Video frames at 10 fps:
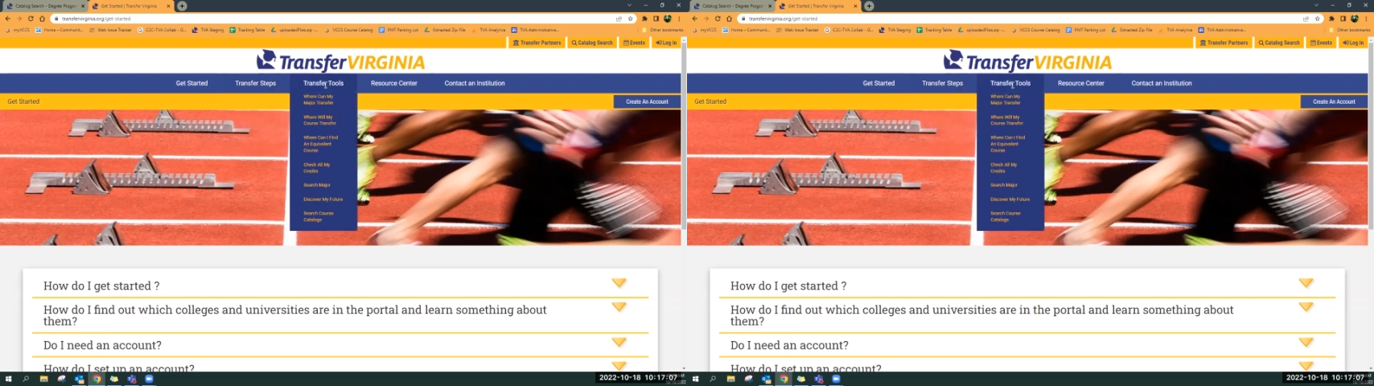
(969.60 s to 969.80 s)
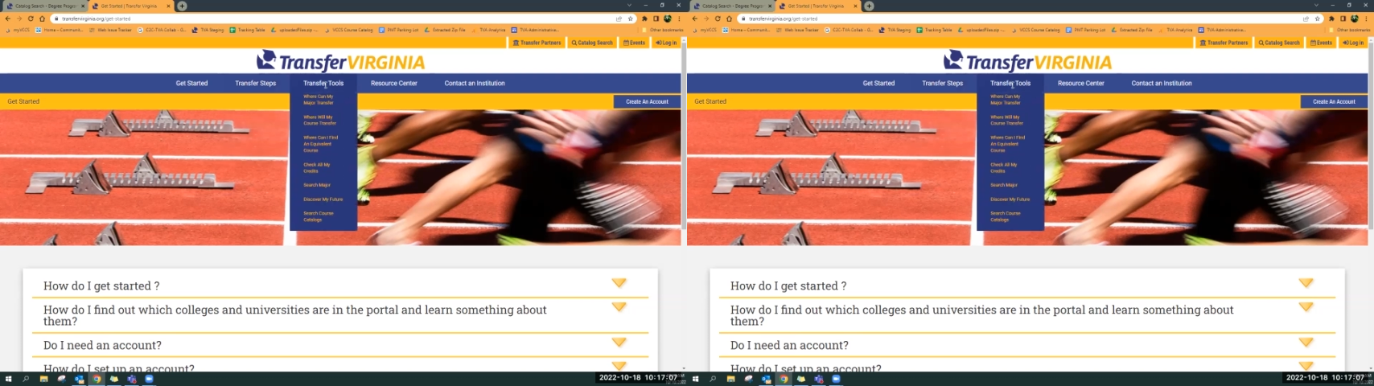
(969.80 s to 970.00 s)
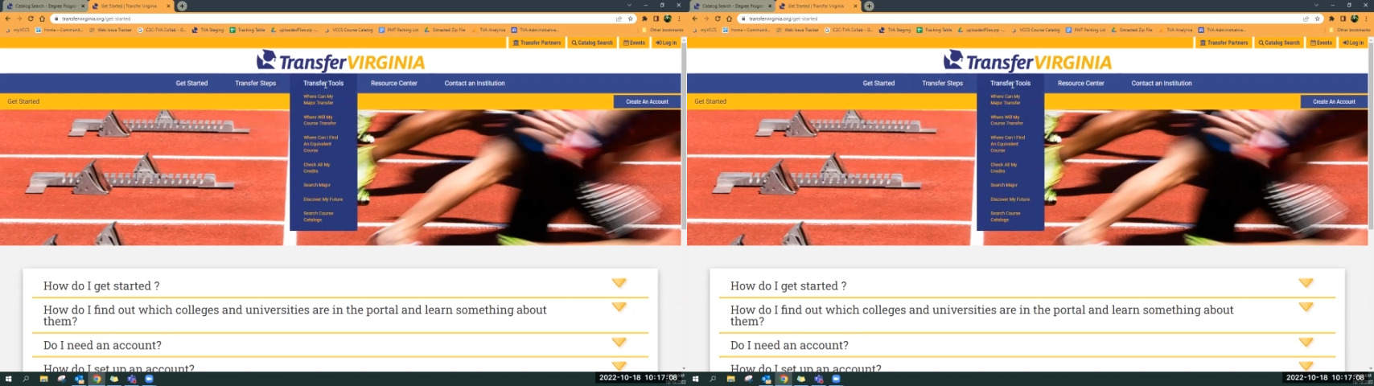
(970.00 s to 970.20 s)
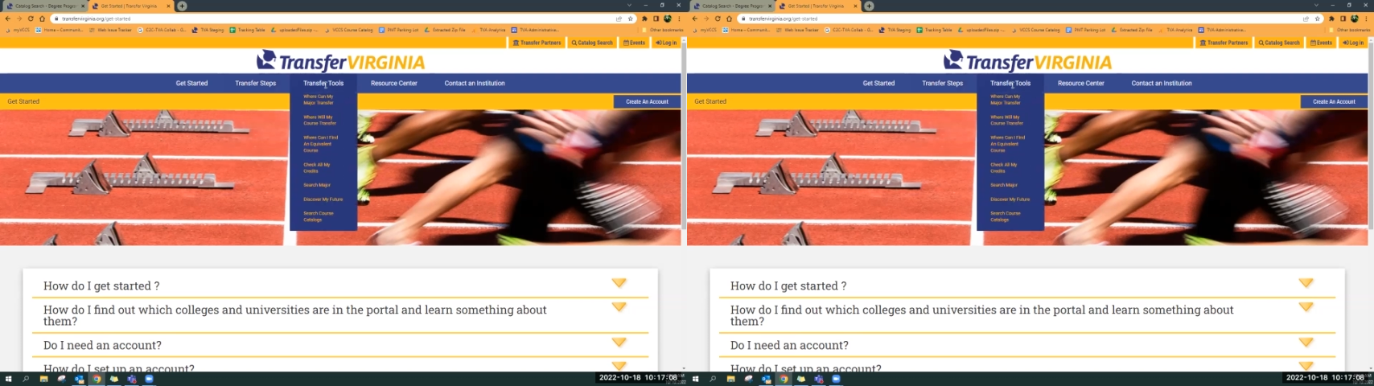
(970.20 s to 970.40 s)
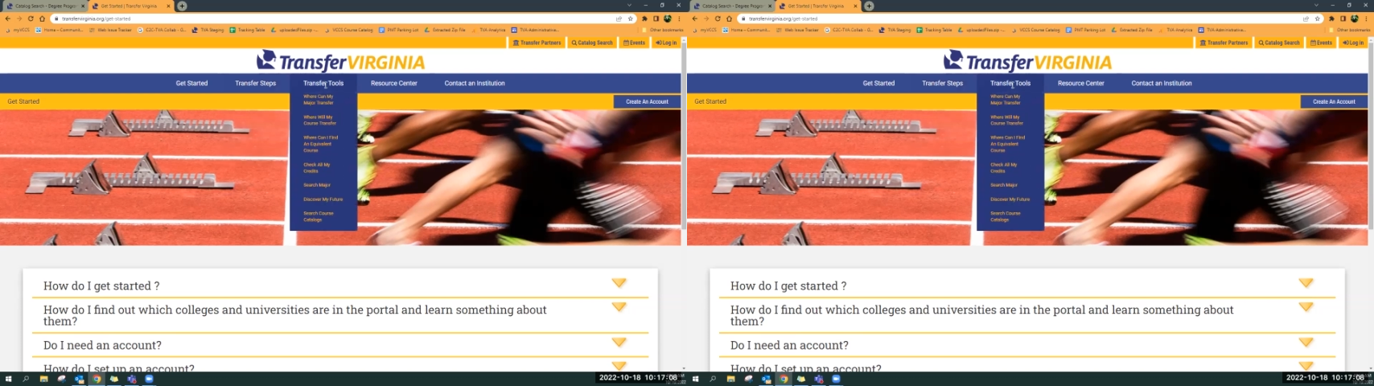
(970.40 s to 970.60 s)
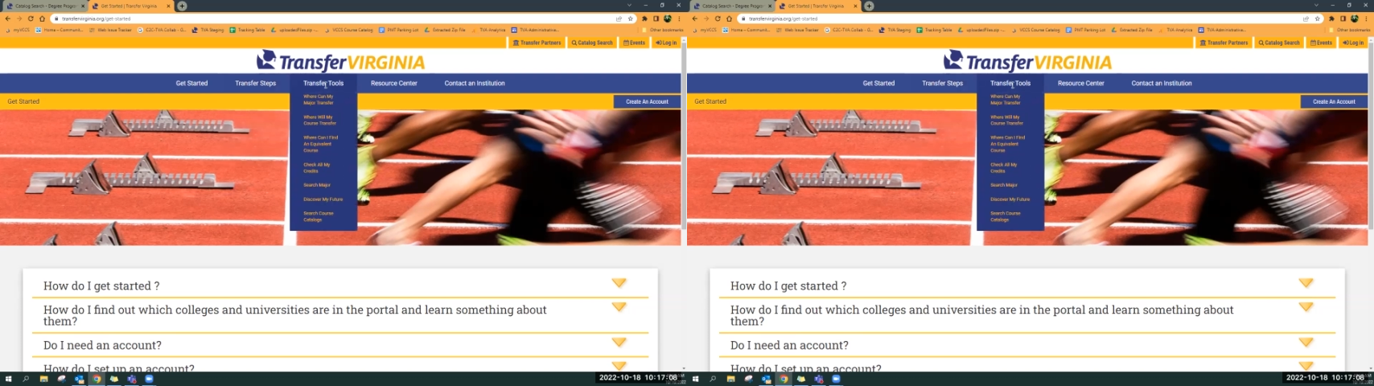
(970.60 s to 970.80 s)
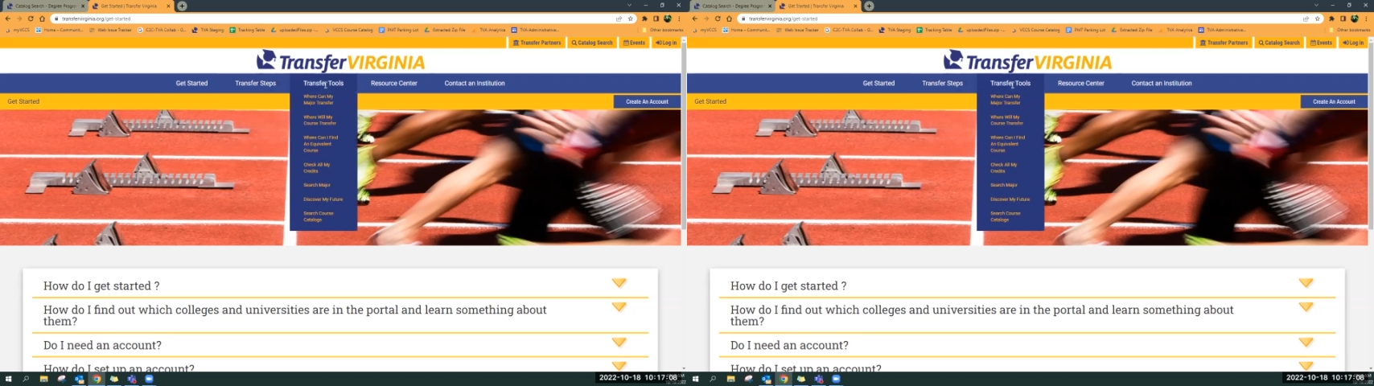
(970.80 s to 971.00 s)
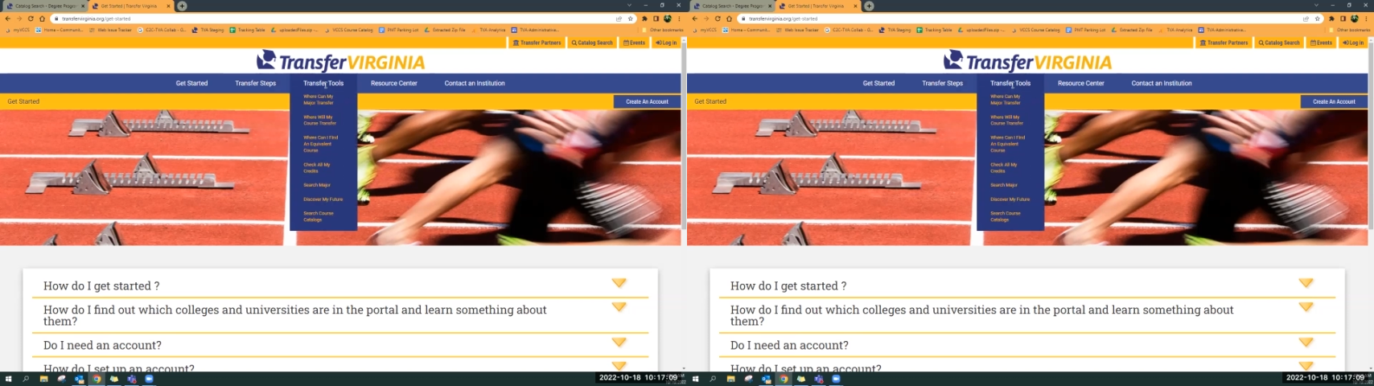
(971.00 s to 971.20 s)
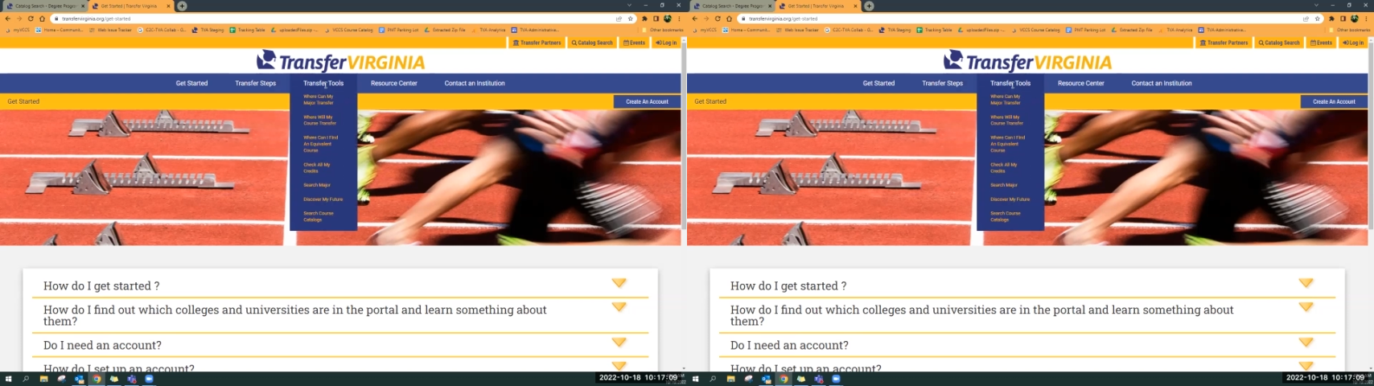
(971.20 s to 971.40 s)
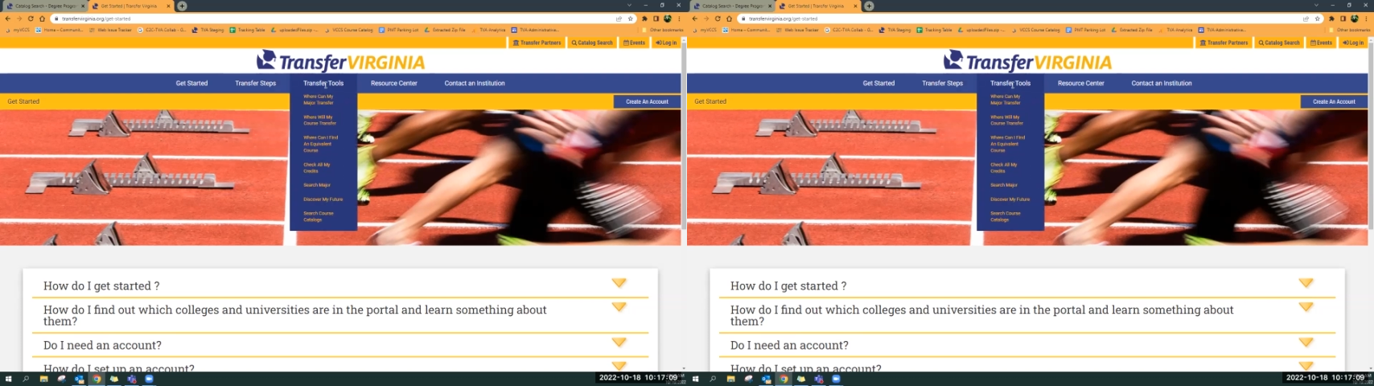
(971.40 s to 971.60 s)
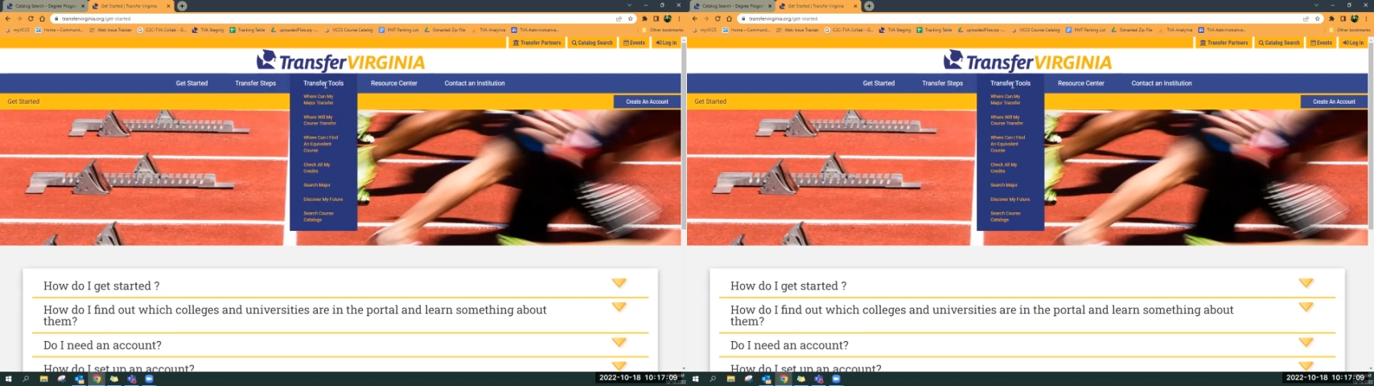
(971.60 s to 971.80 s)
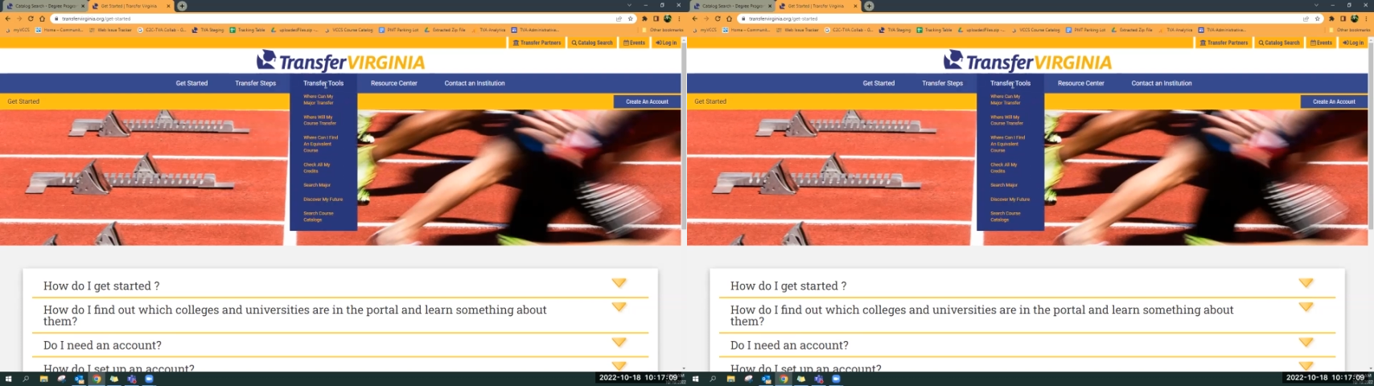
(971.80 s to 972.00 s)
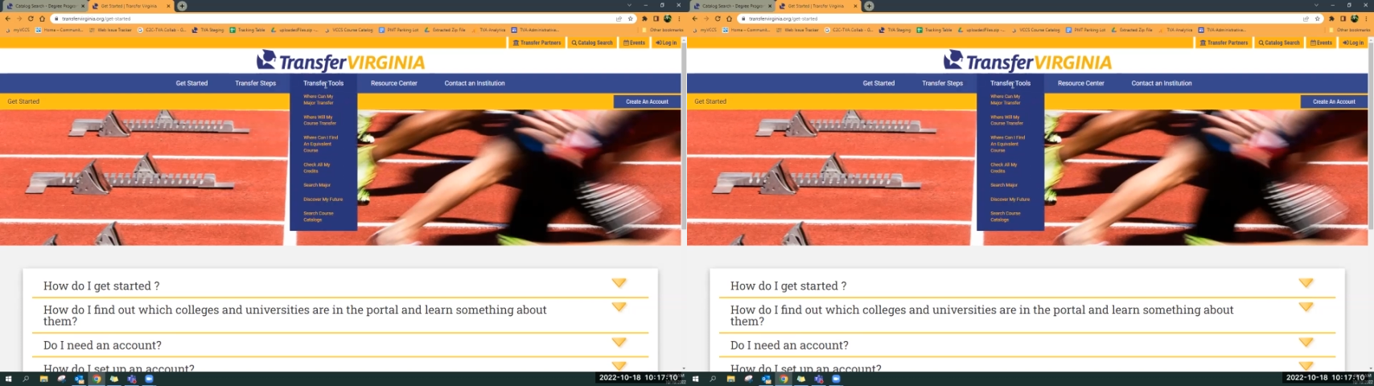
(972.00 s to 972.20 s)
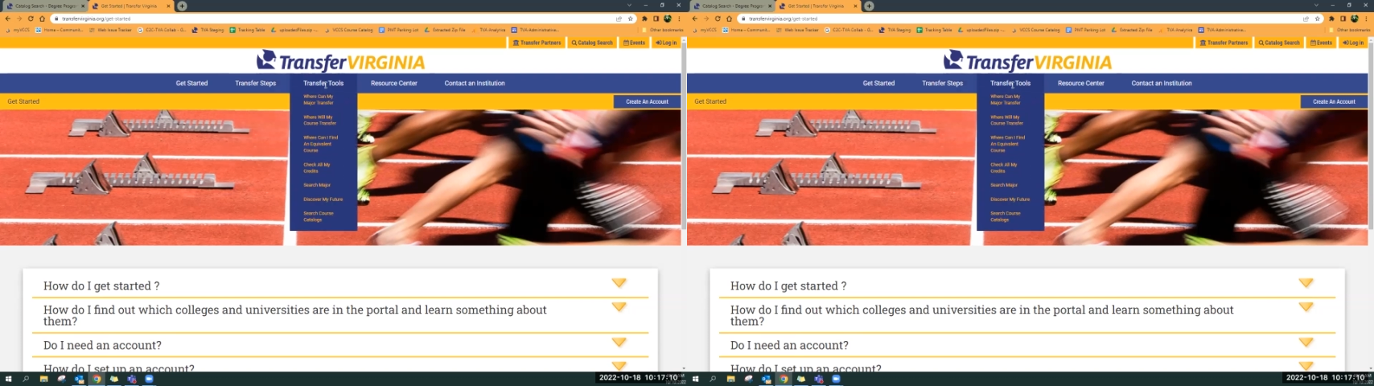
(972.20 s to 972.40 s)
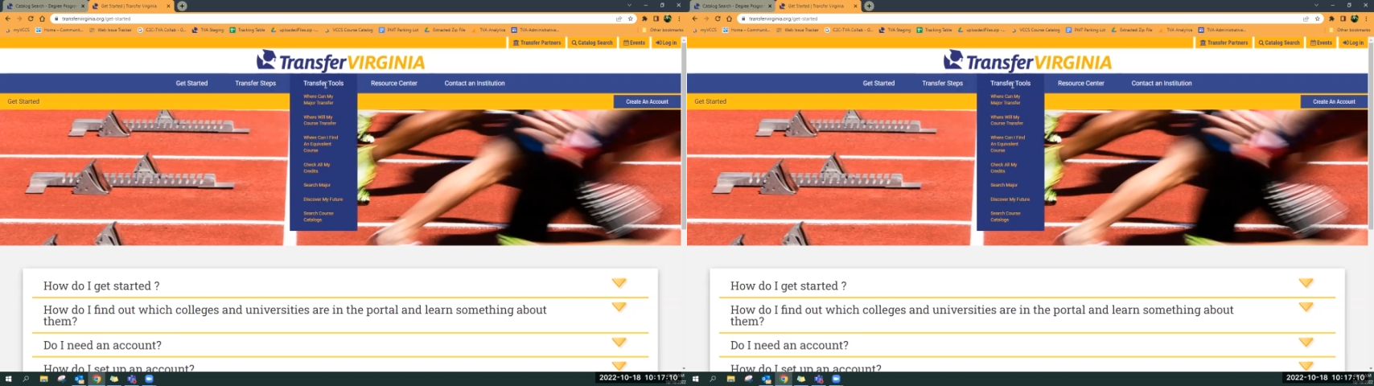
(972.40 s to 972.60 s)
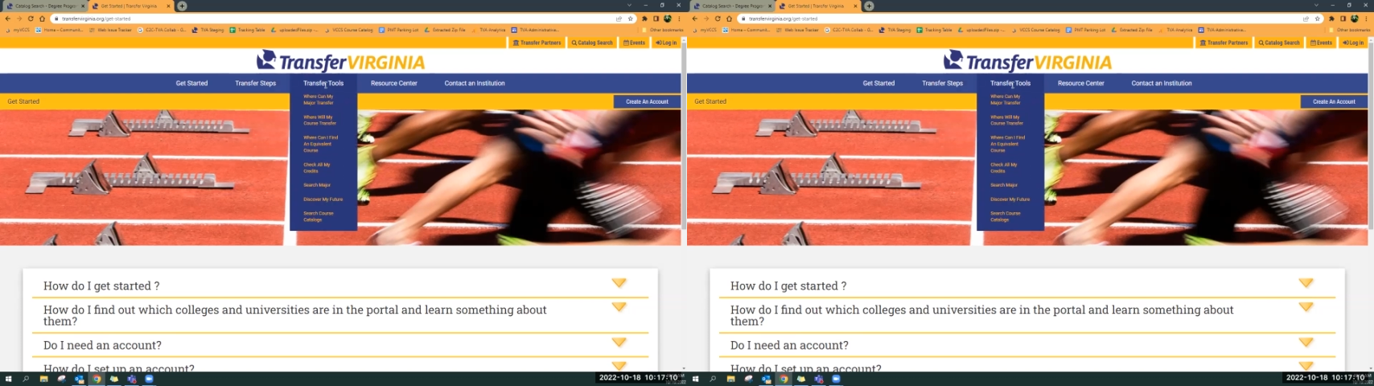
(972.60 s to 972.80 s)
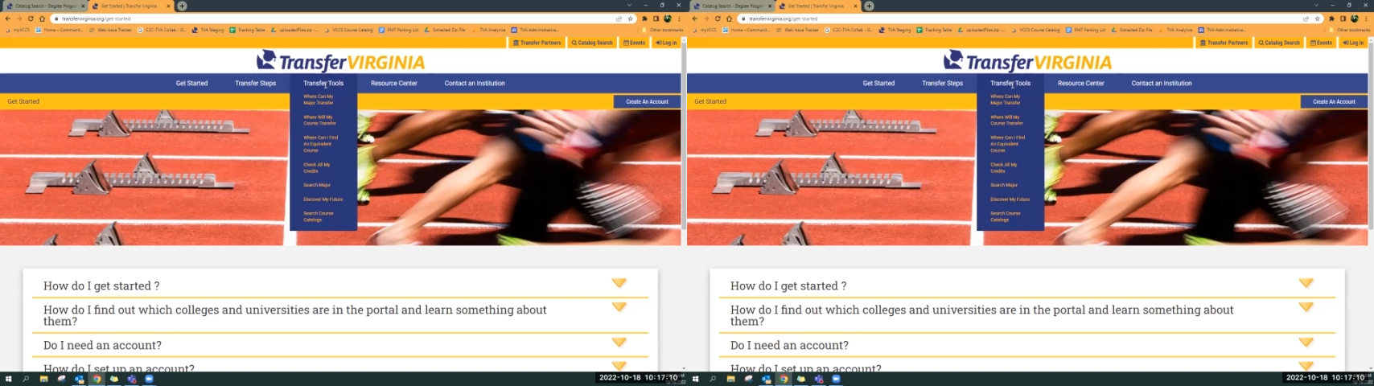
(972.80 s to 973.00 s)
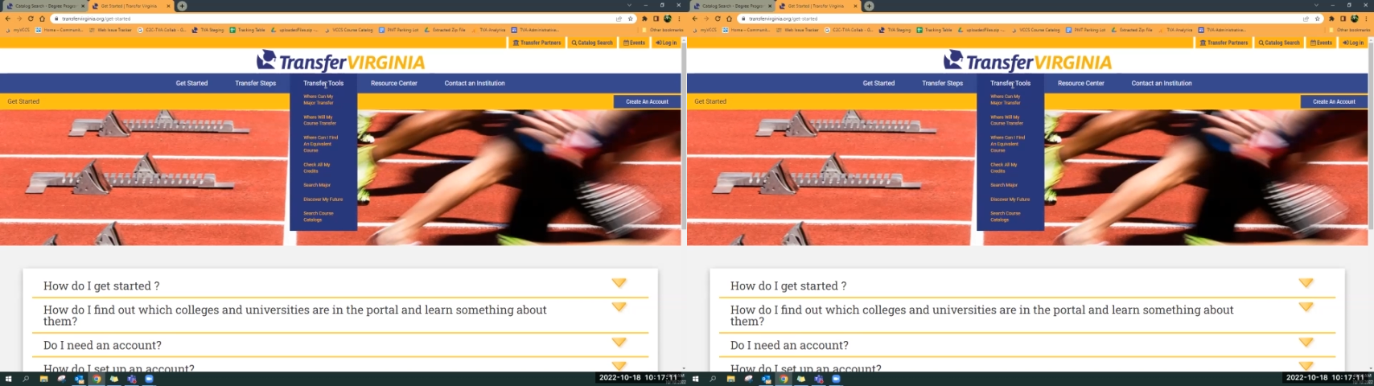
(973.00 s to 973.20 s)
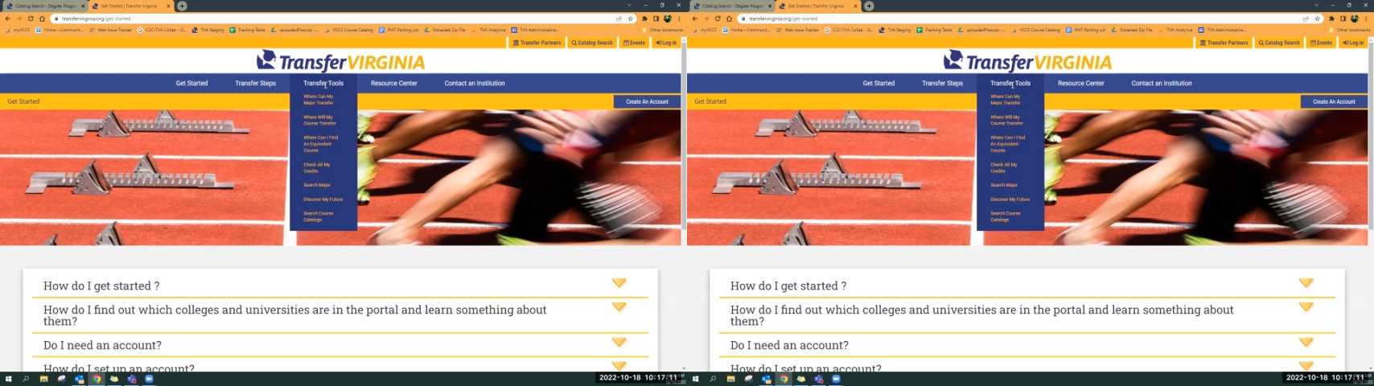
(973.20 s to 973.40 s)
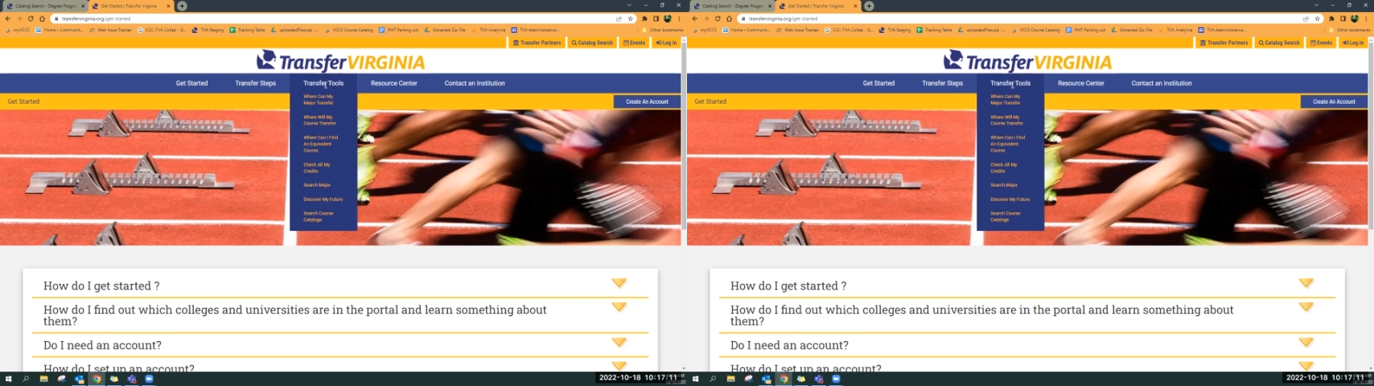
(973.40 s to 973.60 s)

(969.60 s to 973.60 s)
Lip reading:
Nobody's mouth can be seen.